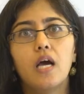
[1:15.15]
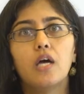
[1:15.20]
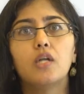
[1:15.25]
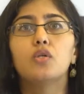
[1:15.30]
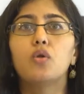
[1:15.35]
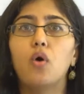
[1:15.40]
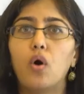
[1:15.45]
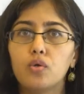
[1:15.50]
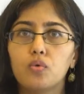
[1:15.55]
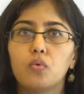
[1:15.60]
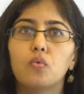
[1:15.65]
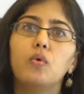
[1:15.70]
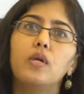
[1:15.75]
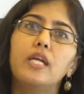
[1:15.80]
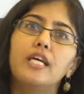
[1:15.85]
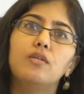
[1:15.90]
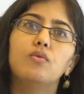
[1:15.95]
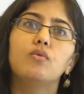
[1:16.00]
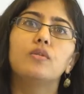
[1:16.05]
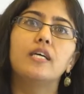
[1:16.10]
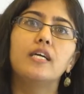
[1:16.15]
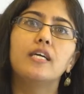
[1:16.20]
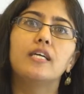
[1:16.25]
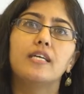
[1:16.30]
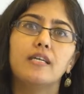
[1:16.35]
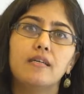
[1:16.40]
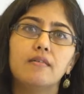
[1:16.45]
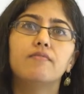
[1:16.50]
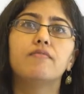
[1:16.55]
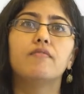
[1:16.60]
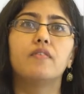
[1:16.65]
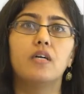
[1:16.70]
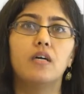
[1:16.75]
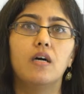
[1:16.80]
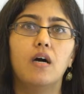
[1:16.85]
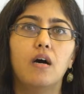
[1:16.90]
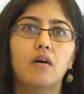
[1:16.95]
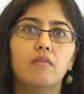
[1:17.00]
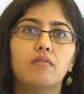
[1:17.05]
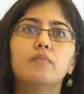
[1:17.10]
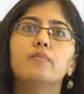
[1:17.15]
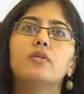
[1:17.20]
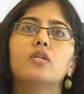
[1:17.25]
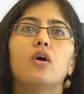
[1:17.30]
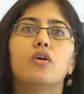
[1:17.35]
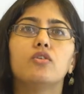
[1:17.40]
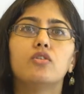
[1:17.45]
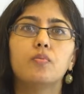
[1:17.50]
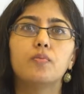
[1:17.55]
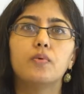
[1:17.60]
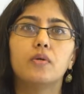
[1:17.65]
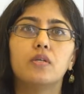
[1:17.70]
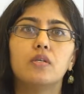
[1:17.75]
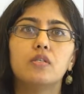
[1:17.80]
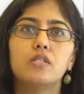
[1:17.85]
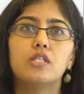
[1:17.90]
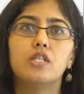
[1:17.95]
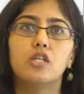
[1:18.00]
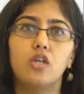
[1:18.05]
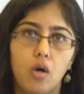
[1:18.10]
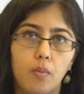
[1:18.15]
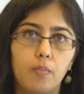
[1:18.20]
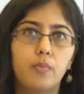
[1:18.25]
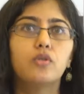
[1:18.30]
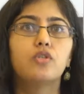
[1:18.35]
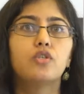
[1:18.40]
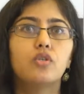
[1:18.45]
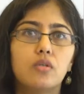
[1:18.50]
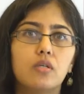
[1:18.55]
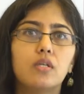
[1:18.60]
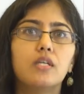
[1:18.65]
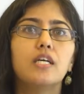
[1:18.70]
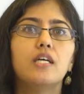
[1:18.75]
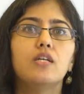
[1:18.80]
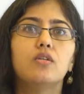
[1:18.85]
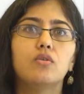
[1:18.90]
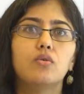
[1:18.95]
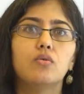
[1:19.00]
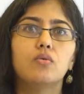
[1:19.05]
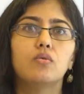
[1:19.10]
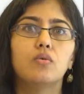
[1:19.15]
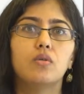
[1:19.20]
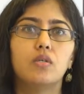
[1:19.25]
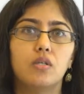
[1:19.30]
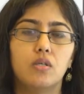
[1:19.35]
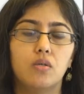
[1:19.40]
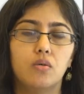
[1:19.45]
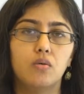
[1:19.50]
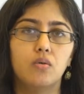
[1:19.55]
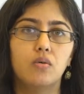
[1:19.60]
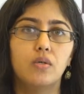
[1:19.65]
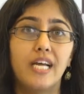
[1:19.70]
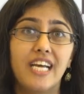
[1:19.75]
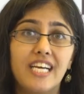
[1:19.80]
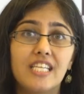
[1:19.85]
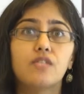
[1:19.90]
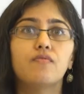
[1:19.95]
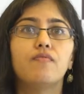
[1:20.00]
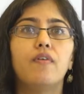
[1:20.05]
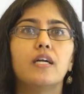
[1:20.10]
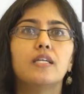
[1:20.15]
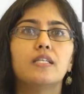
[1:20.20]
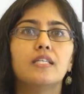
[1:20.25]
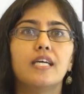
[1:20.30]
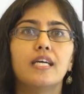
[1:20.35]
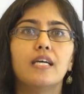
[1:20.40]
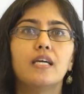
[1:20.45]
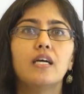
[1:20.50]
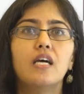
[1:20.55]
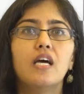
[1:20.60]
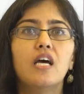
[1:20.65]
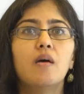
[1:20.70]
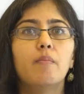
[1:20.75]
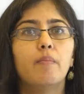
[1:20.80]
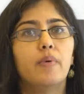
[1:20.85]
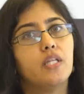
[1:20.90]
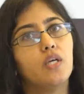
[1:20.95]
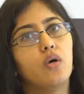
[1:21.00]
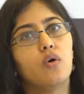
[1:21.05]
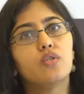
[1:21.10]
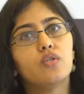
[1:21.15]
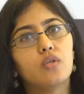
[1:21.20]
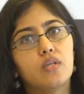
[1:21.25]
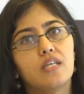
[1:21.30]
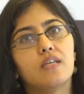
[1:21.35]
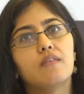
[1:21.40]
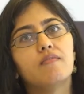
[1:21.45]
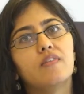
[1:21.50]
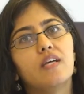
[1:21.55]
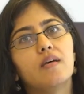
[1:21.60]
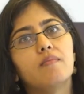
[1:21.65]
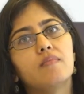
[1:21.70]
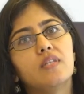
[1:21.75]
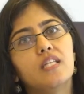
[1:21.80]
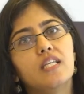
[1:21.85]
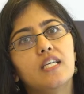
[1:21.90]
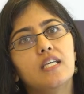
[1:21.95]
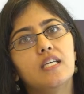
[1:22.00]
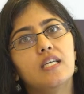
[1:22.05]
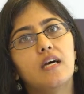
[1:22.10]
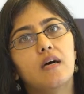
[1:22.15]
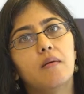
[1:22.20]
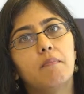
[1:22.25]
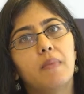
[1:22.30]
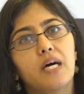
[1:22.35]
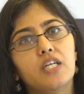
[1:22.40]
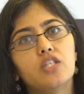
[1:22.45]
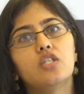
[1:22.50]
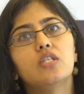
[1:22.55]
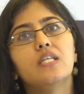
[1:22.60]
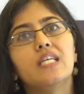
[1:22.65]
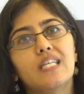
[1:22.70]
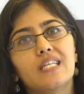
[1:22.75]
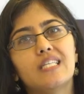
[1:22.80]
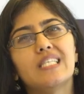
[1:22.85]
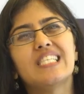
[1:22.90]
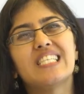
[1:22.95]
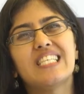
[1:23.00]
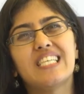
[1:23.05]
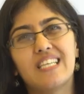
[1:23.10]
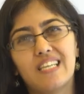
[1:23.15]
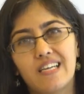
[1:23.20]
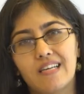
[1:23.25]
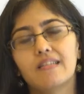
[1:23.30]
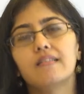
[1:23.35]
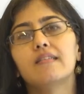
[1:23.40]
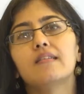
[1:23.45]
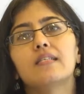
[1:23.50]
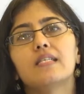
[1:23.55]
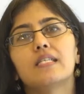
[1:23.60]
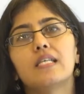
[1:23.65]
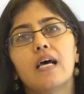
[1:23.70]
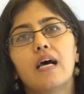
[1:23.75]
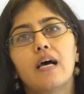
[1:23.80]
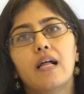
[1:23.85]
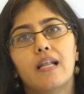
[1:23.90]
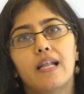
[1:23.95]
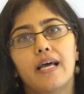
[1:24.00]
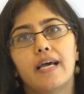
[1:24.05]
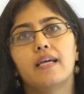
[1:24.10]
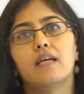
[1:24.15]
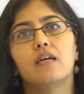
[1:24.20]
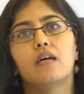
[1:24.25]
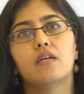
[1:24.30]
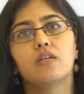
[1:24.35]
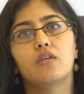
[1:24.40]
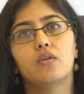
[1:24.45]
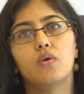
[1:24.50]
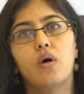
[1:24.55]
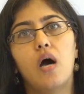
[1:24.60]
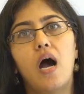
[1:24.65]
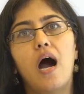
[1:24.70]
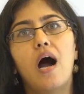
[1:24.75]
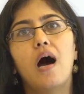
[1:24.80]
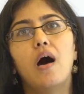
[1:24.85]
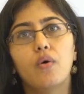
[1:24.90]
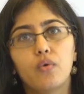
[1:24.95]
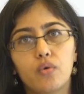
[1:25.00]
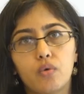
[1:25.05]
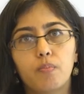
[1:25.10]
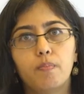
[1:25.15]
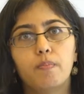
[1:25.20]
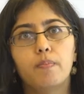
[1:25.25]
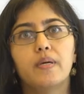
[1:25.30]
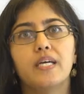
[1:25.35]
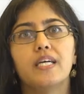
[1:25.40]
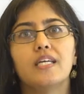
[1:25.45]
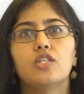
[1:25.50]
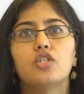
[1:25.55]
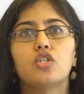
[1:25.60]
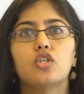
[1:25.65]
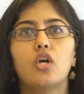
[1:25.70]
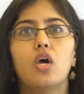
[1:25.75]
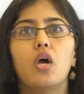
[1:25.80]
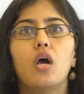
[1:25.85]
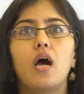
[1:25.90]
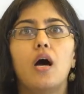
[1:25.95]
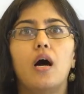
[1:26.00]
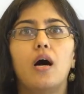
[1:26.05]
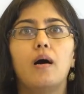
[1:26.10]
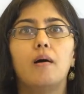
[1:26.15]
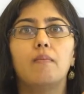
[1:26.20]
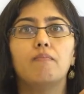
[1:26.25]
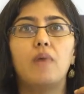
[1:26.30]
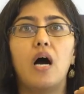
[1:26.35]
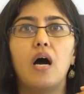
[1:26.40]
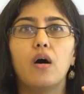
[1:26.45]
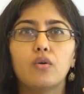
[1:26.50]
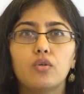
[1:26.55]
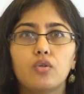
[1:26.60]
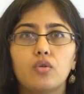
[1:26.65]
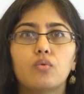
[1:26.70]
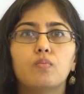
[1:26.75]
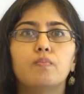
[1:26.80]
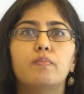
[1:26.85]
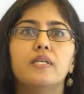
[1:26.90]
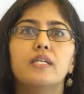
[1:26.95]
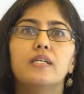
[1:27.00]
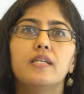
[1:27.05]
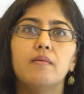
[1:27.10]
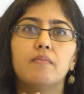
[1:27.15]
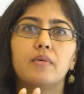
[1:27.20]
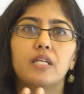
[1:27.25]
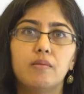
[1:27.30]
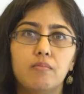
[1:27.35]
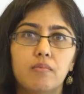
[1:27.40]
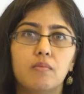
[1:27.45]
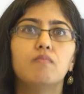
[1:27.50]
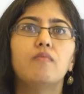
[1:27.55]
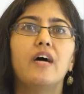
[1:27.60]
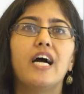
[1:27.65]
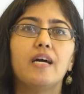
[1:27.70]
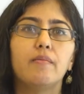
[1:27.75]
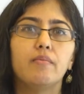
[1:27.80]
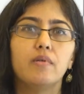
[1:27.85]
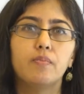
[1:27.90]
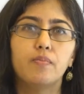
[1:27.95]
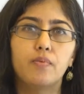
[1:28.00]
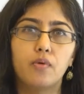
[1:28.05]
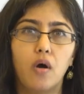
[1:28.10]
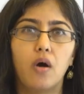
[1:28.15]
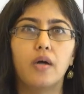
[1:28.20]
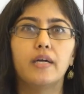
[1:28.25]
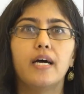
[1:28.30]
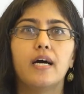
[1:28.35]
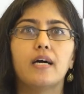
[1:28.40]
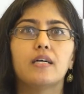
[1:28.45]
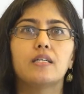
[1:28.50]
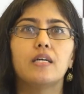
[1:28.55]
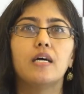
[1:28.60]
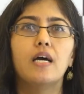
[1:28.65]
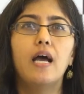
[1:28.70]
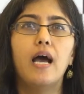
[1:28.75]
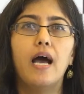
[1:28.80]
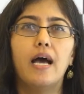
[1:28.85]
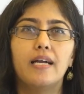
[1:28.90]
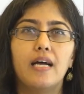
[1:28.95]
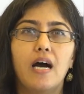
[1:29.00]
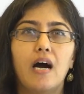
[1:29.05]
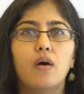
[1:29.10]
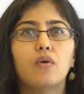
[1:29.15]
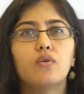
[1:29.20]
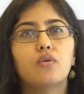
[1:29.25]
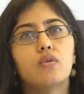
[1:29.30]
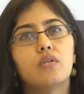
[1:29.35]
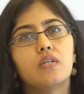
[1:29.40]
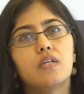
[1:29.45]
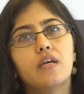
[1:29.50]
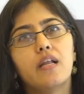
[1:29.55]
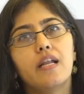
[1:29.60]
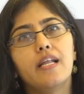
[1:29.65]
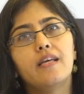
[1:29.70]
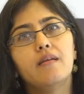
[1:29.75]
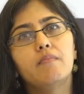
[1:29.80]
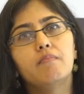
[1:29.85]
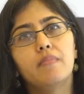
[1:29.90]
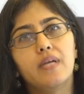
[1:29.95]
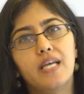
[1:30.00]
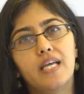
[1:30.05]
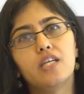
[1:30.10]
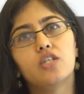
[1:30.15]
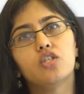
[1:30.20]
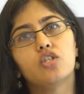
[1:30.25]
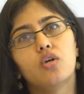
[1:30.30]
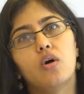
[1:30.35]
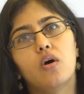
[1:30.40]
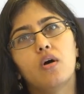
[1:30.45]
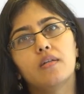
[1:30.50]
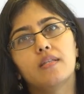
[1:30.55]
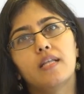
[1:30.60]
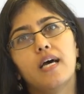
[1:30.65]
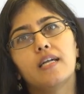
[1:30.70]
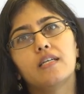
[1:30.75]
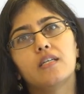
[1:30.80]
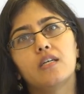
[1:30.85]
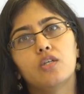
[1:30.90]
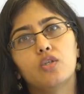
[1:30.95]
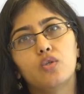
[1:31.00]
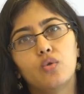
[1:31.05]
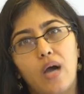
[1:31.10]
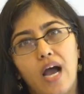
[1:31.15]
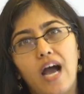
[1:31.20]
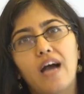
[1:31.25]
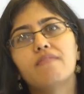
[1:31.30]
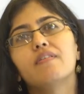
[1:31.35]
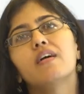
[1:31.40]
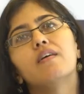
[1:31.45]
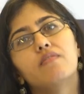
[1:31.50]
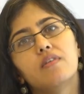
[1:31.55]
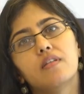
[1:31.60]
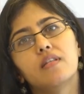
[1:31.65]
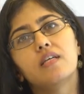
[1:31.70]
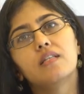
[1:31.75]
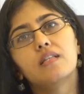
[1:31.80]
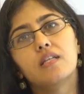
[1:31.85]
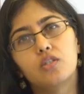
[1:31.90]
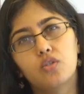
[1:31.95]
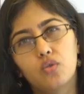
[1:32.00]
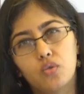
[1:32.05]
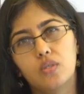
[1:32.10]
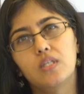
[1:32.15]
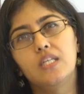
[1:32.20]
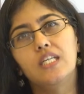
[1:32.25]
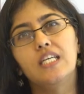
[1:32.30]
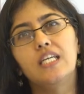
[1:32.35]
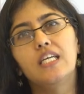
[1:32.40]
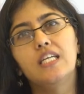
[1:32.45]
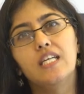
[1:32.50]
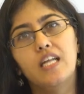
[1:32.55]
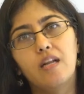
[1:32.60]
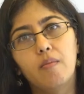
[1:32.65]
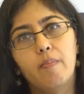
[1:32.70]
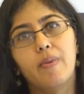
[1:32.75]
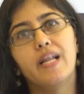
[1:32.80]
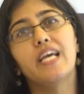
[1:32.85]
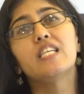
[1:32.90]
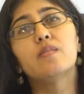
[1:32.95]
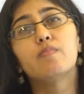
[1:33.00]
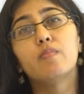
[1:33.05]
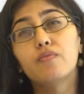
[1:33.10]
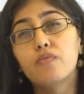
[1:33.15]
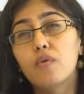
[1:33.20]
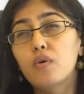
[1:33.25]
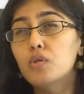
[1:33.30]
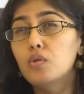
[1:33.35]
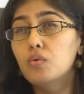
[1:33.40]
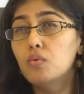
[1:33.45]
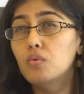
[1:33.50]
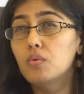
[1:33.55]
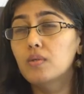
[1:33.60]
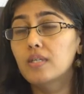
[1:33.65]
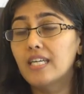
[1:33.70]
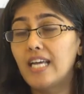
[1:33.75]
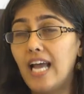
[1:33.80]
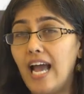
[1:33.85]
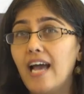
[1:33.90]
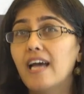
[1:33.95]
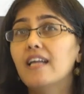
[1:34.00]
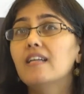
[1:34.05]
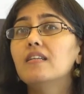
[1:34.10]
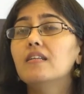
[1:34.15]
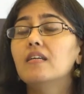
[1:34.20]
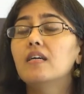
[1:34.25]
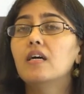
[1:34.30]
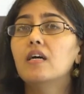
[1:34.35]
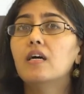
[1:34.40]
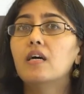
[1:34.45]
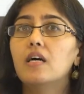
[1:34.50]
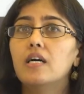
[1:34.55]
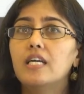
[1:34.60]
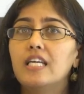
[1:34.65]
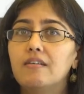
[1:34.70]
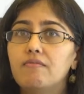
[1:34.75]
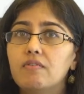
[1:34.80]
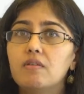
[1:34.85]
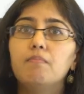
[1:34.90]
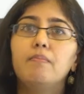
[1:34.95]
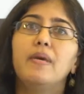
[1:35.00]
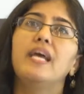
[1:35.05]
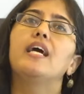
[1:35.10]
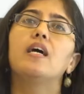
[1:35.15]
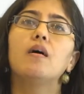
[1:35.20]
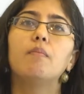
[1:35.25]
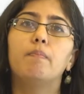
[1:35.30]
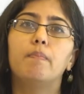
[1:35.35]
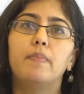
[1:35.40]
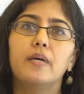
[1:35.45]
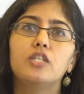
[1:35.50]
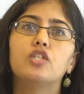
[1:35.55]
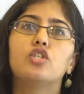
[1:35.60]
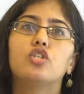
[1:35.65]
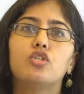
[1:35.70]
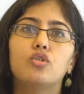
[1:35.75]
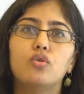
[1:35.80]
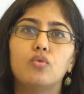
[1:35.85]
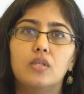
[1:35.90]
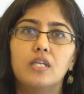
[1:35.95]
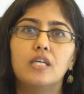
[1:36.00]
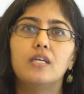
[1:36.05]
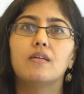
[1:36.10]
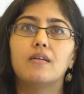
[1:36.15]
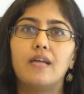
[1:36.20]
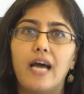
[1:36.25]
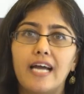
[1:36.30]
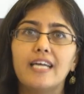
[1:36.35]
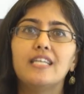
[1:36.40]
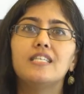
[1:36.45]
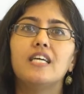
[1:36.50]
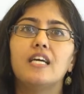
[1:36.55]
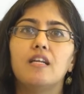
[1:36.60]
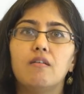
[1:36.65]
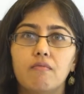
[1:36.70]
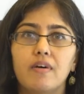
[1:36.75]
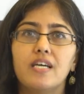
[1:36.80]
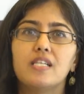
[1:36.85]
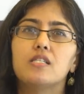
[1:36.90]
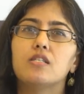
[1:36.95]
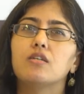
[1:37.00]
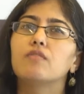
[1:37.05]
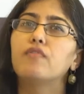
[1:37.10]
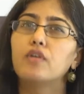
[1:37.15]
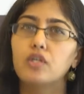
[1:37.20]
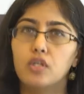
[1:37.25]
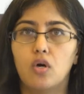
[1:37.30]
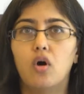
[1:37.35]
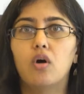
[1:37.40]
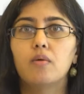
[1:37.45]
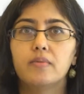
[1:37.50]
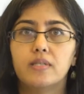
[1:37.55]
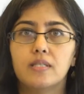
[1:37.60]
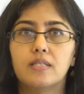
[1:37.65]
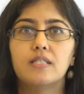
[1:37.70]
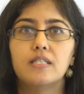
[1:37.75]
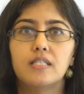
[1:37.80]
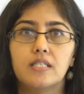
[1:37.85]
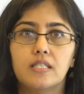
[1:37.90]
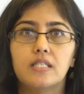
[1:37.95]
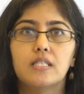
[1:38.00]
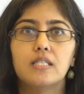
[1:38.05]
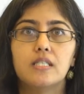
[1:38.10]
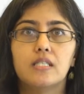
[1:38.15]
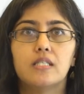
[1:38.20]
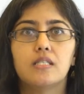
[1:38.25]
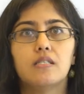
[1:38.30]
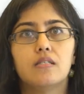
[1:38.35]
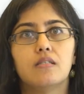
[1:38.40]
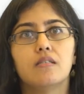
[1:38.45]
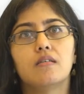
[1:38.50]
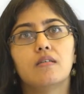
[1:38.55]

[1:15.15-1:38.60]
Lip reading: Not only do they give women entrepreneurs the opportunity to, you know, raise funding, but they also give them the much needed skills, like, you know, how to pitch, how to build a minimum viable product, and how to really make sure that you have everything that you need in place before you can even make a pitch to the right investor for your business.